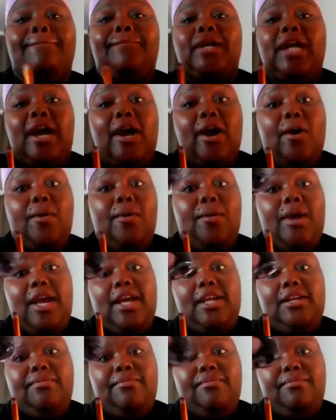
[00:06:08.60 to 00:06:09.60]
brow
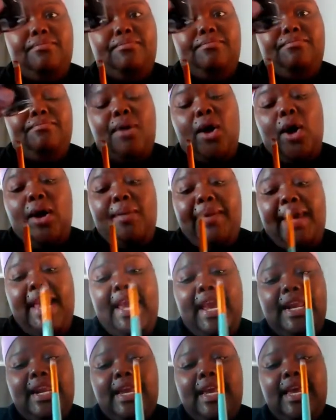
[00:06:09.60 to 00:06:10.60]

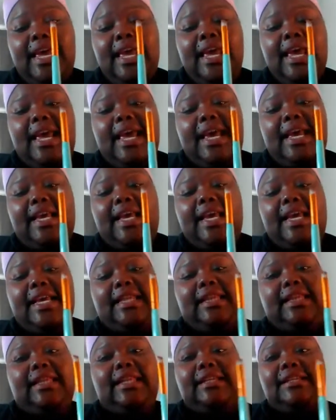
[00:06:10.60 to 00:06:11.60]
pomade
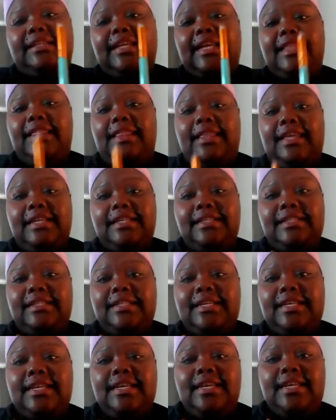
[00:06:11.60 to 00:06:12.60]
looks like
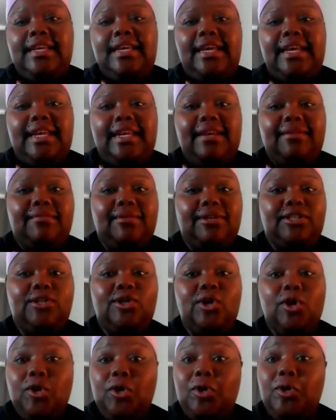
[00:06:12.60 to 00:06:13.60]
this, and it
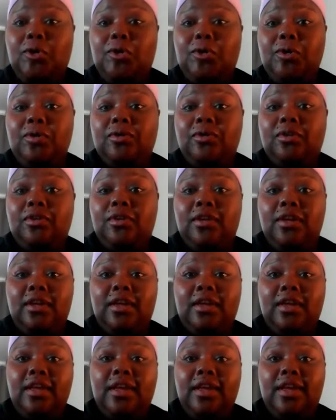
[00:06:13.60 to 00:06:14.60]
was cool
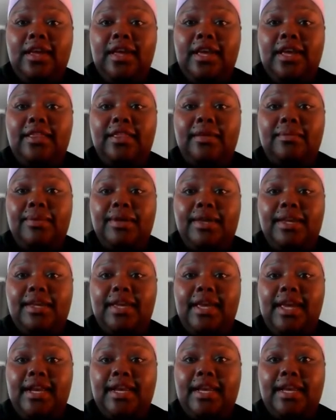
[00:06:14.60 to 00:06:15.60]
in the
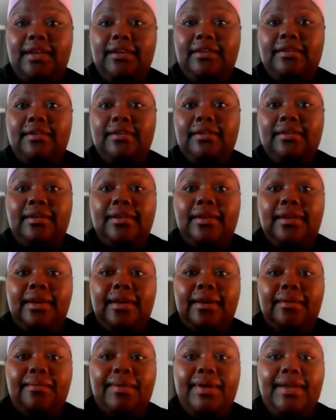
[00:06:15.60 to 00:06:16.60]
beginning,
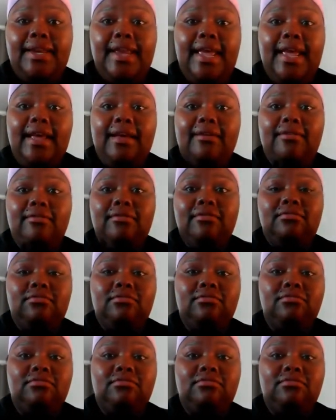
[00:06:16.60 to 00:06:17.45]
but now,